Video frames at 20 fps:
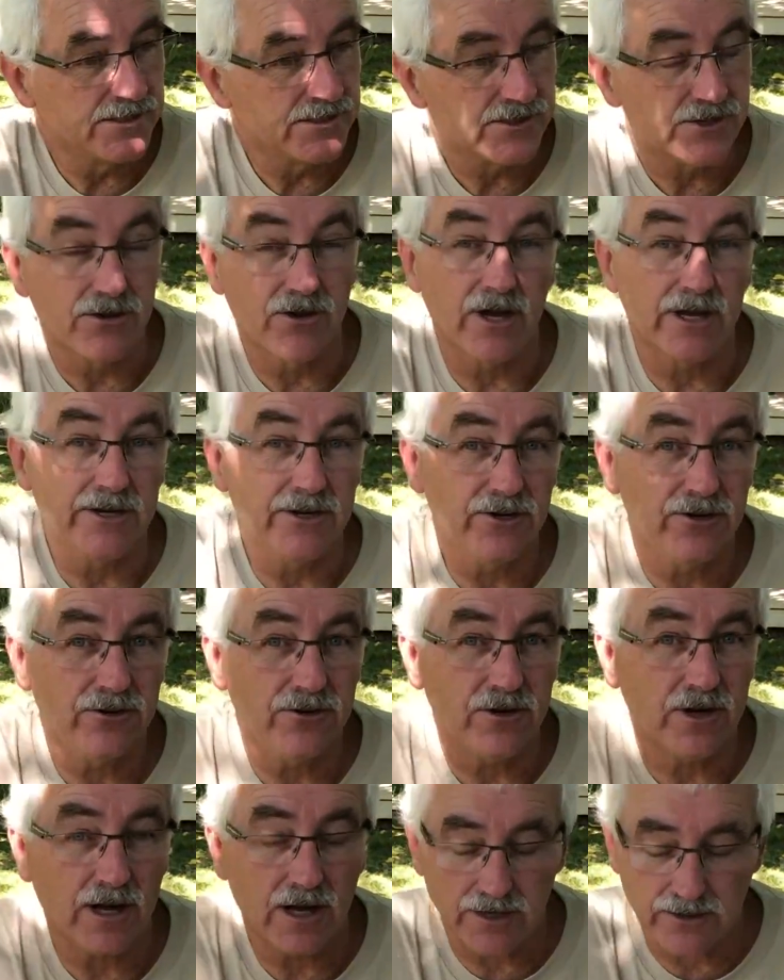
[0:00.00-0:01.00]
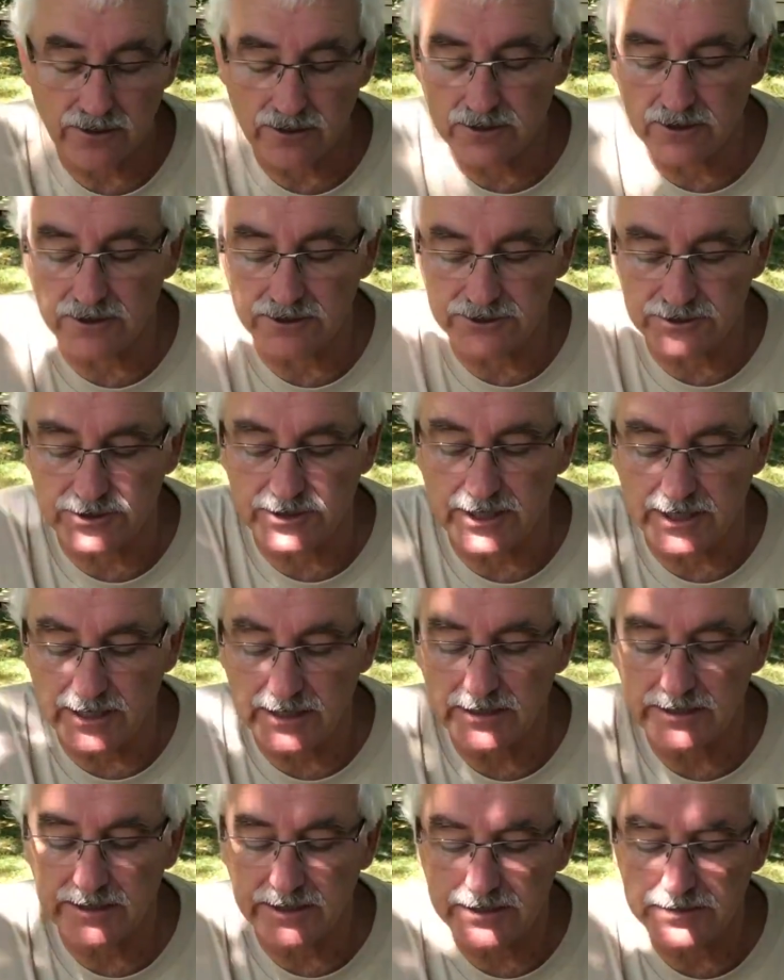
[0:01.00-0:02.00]
So I know Agriculture
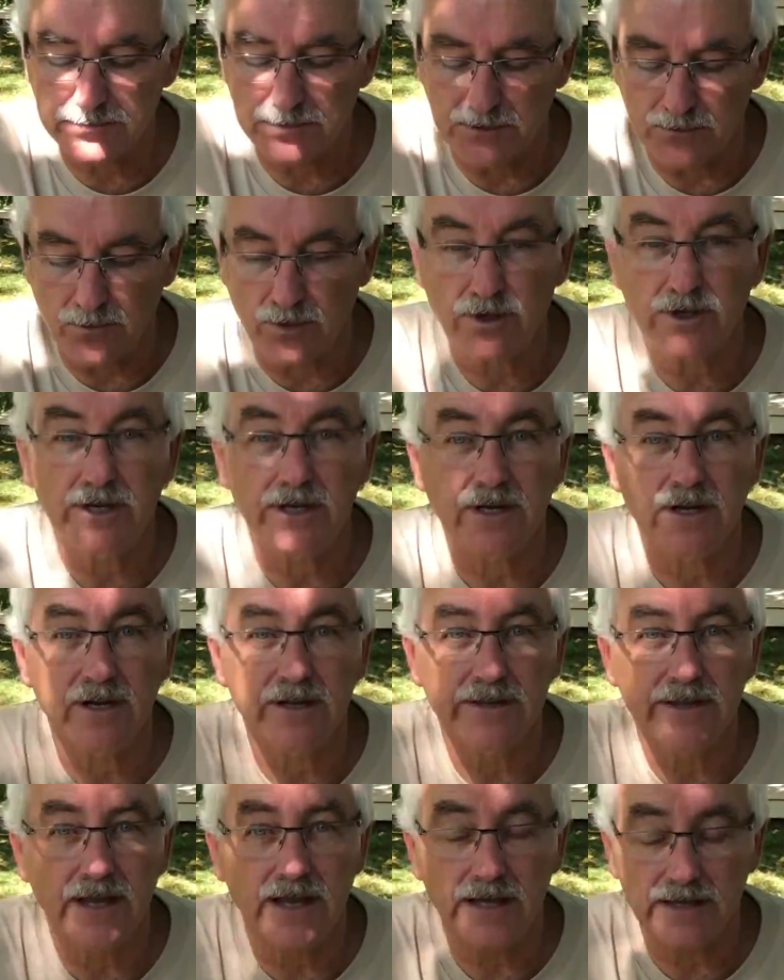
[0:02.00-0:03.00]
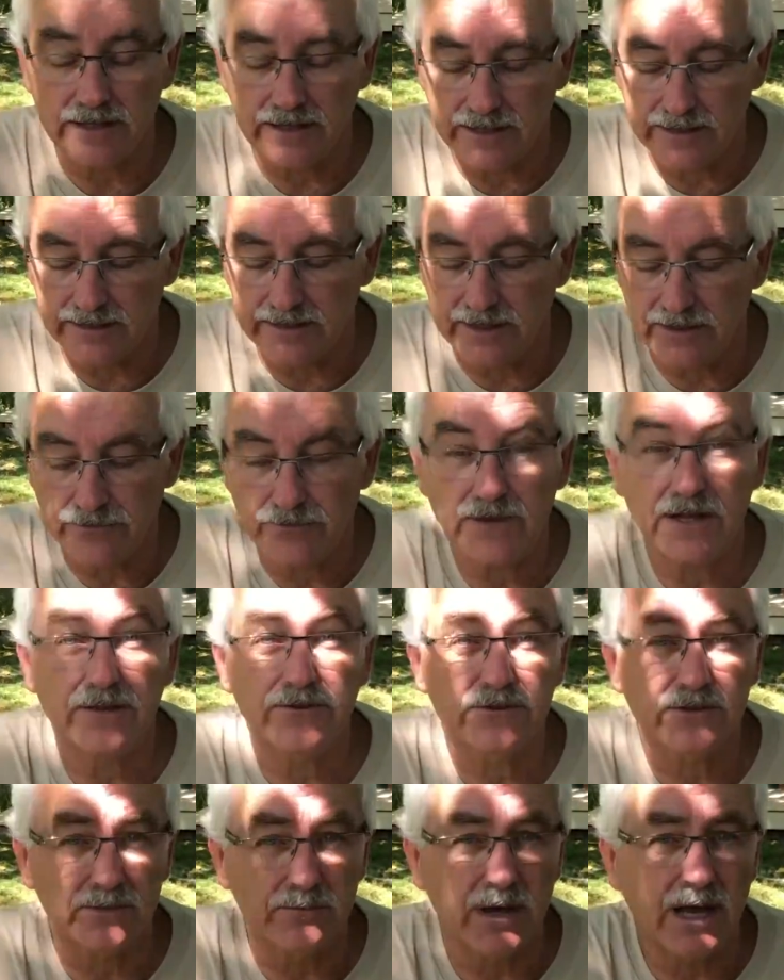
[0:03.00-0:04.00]
Canada has been working on that, and they
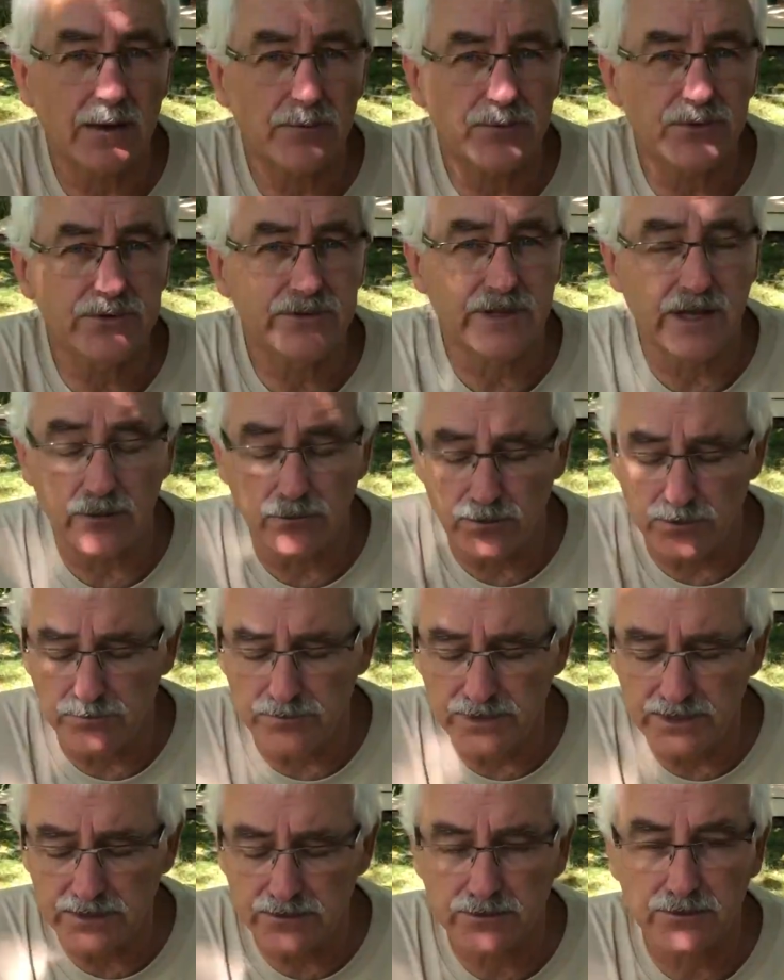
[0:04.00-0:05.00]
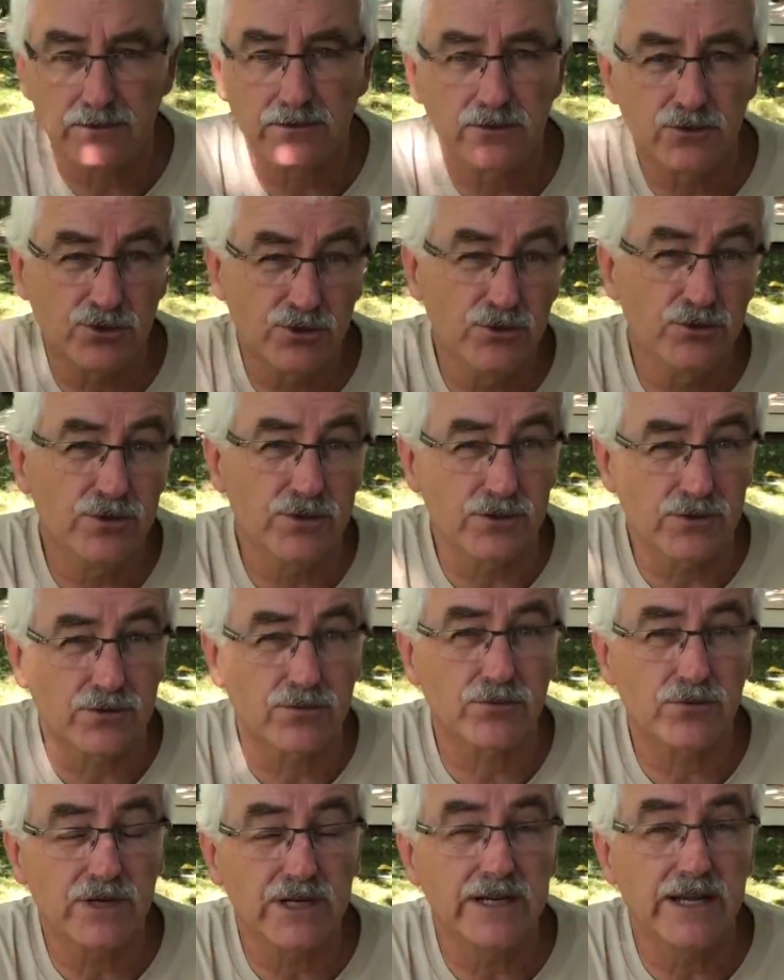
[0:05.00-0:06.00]
found some apples that will be 2 to
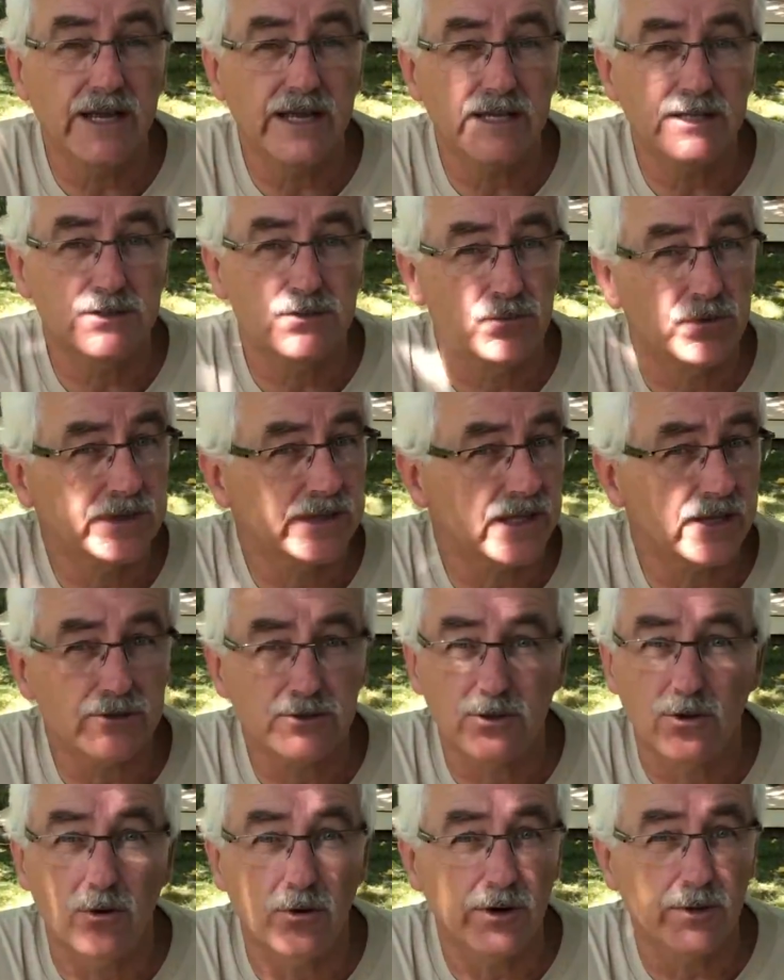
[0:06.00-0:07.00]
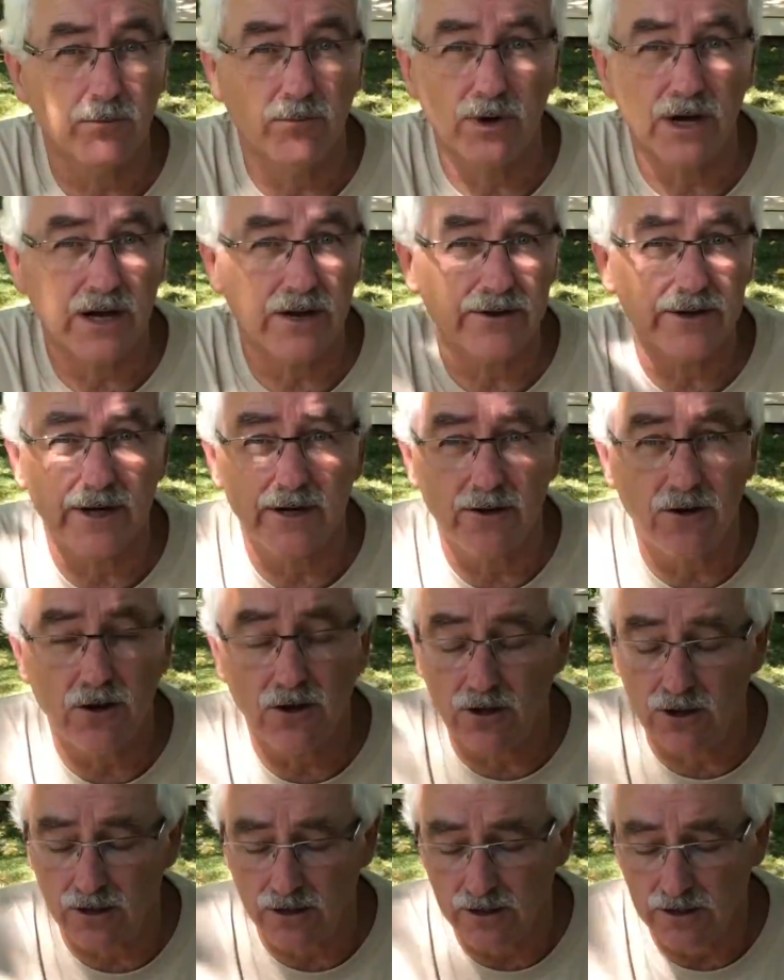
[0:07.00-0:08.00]
3 days without going brown at
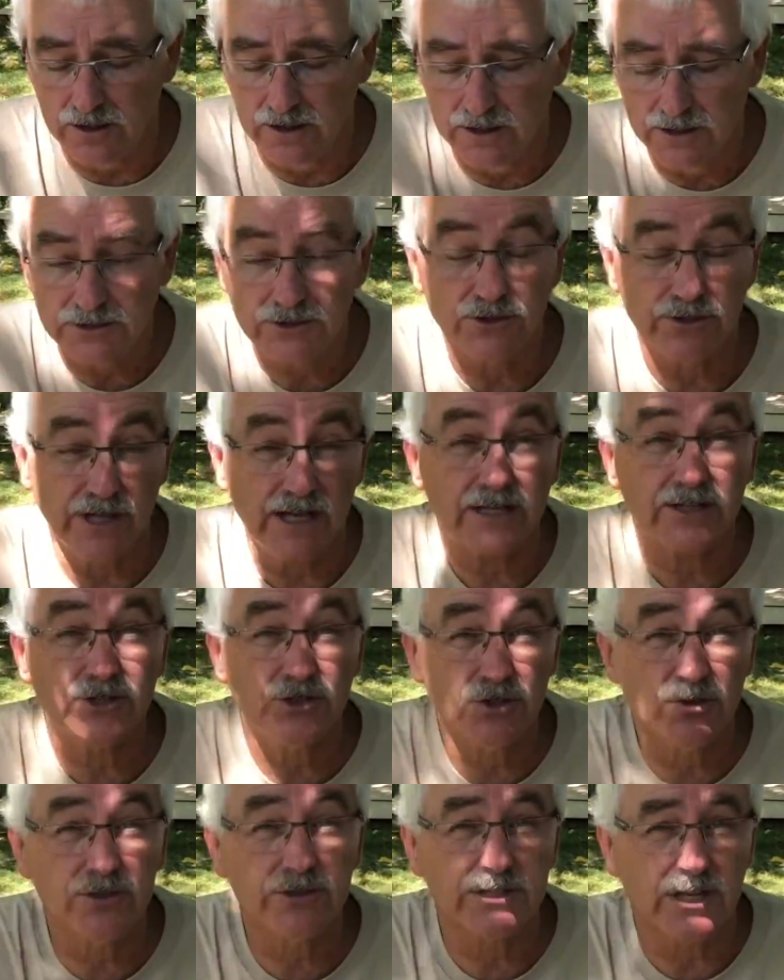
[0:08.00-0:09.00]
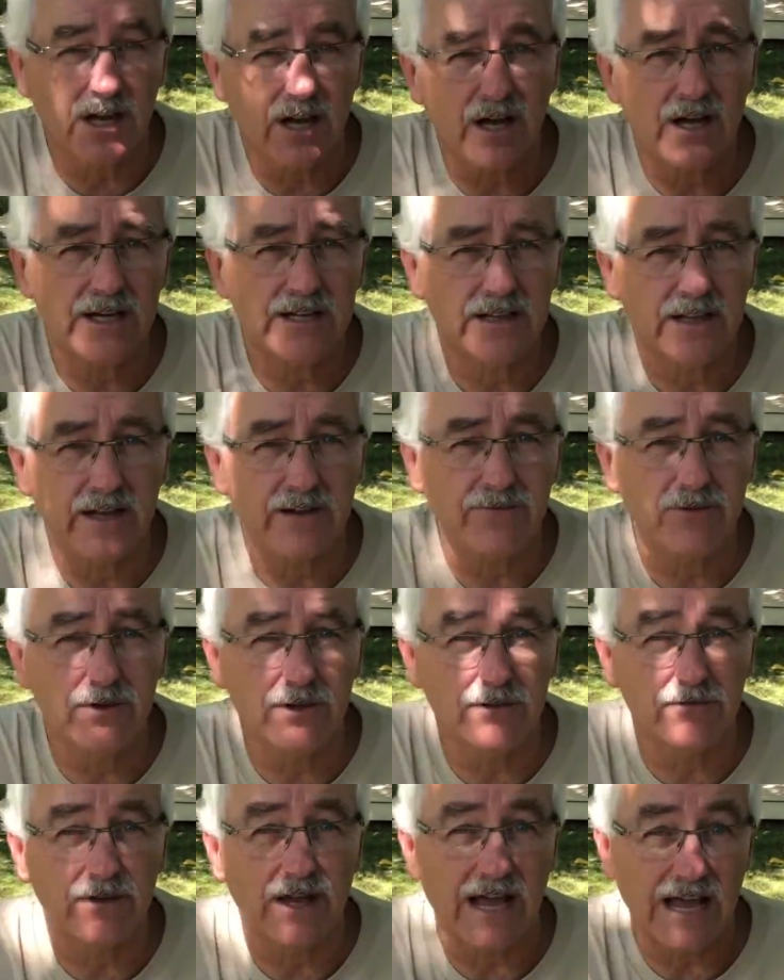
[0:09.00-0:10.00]
all. So that shows a high
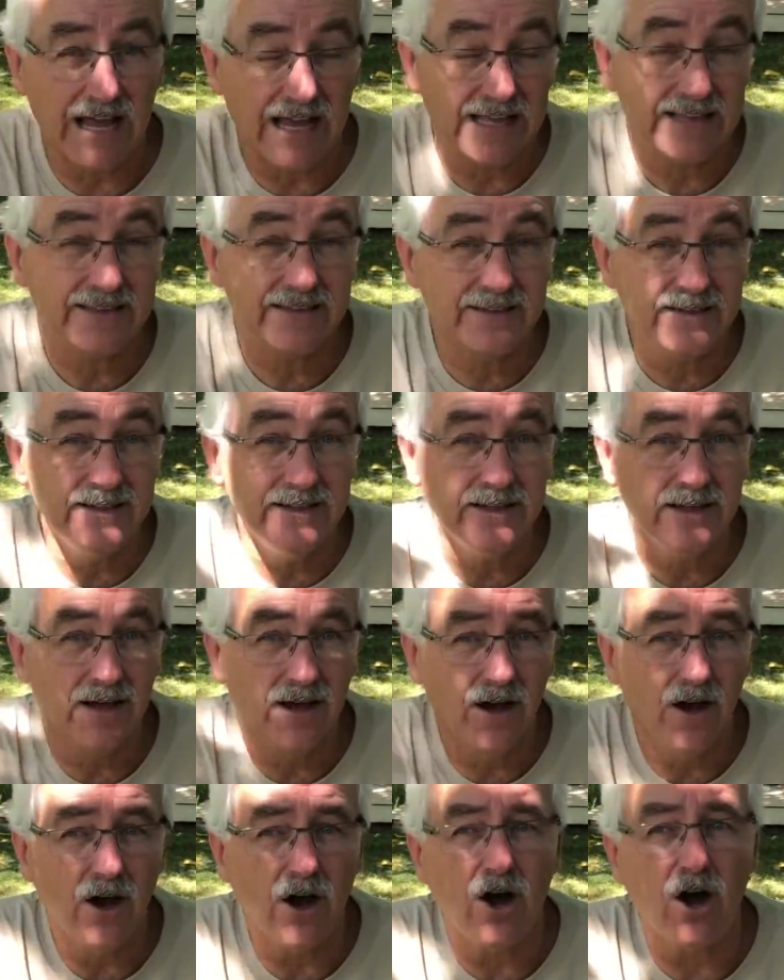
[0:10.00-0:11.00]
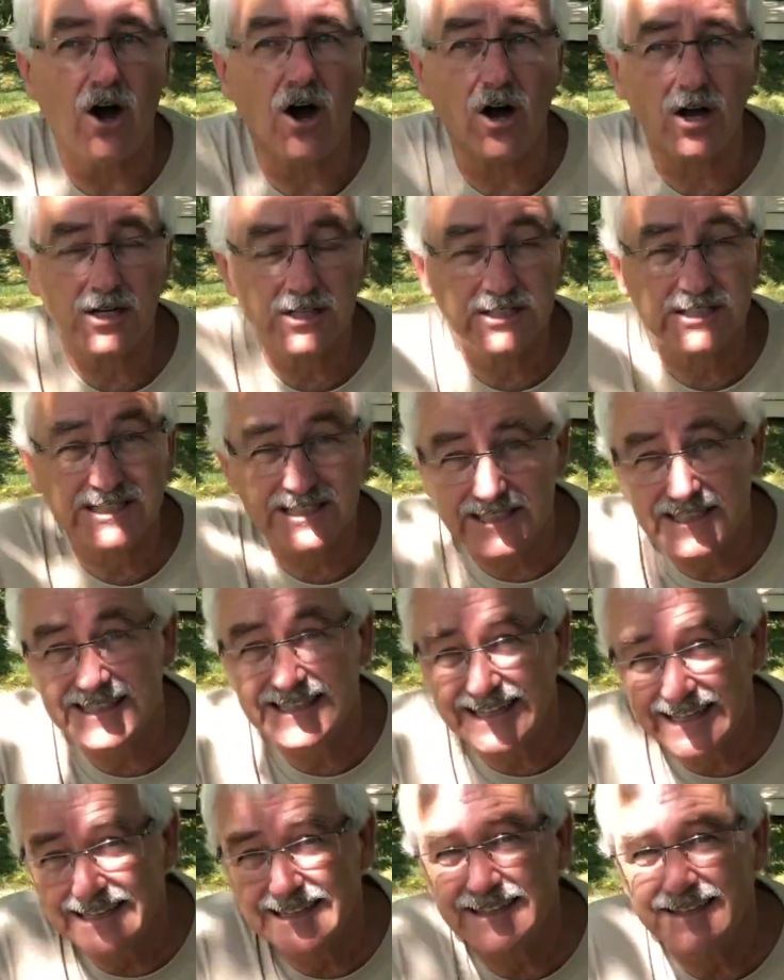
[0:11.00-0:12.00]
level of
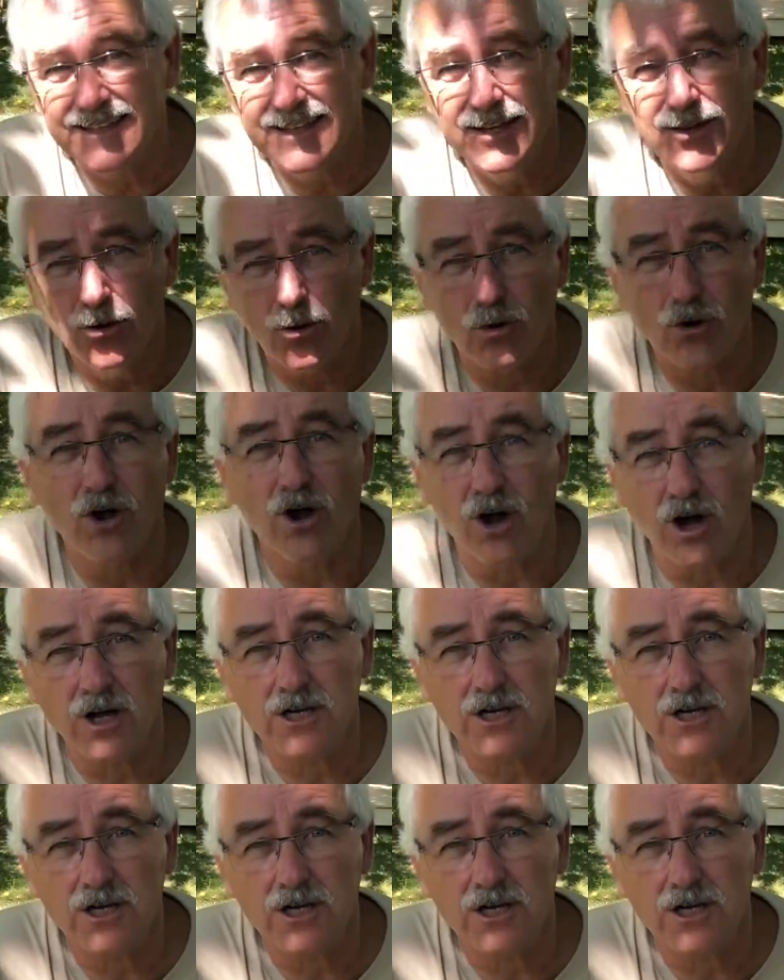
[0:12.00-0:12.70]
antioxidant, or